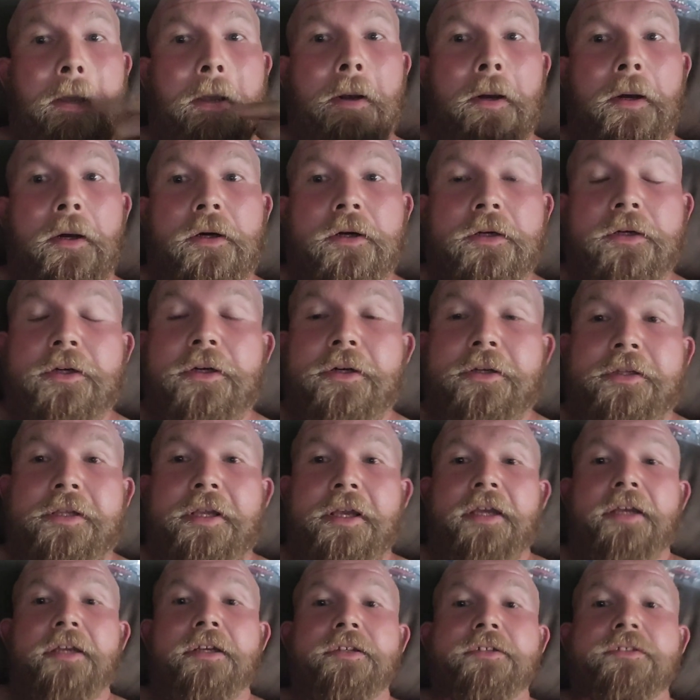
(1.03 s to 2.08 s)
Oh,
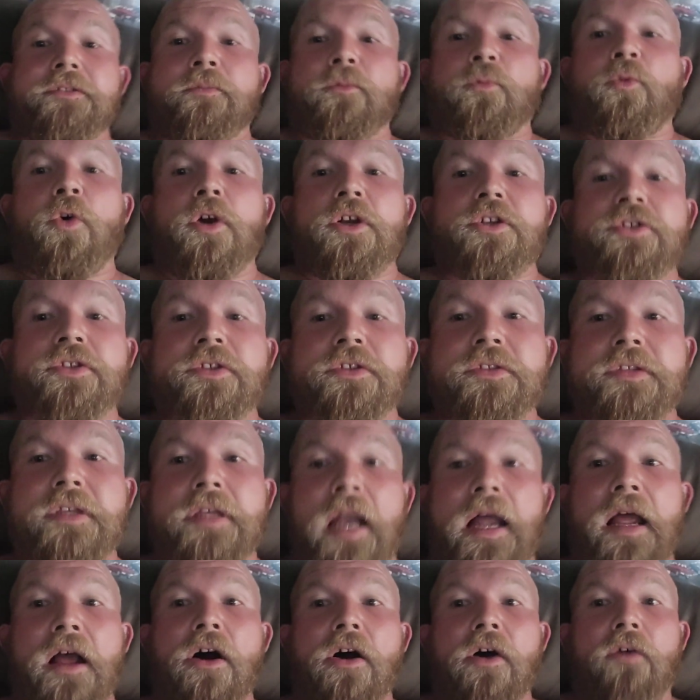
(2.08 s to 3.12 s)
okay, some questions
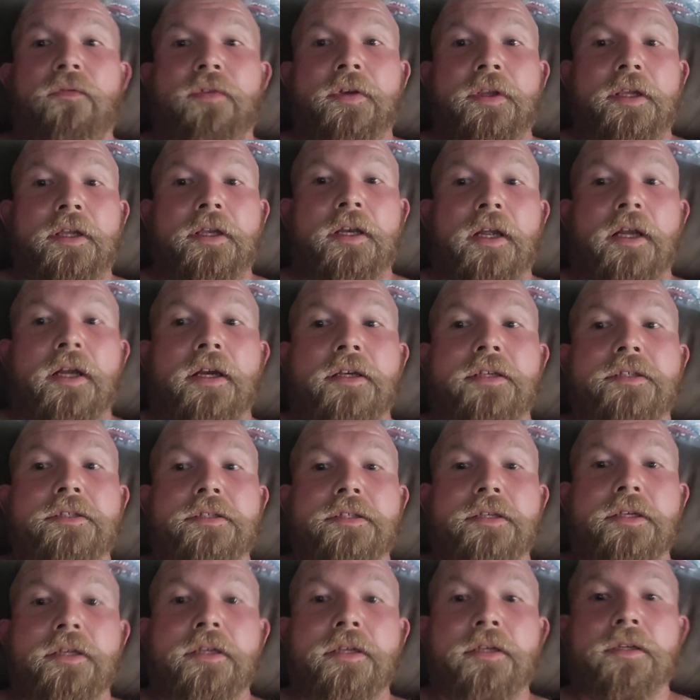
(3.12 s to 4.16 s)
that I often get
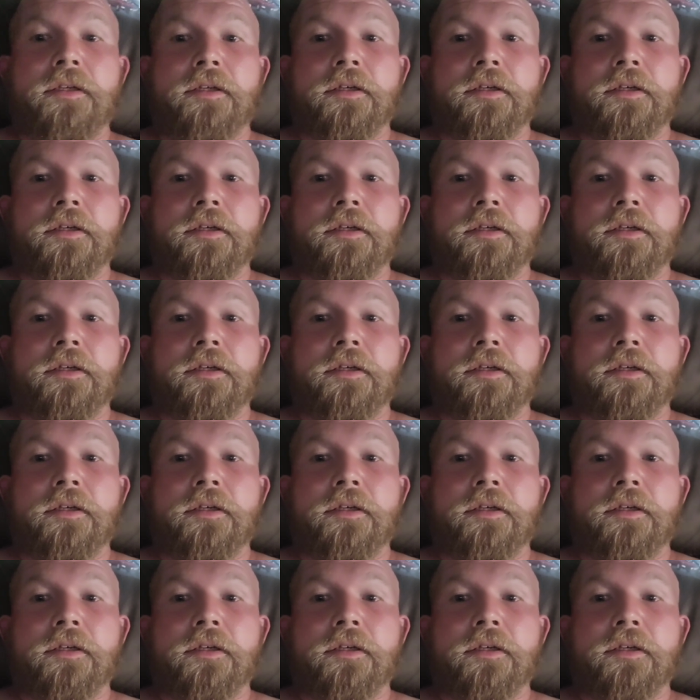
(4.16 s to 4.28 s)
asked.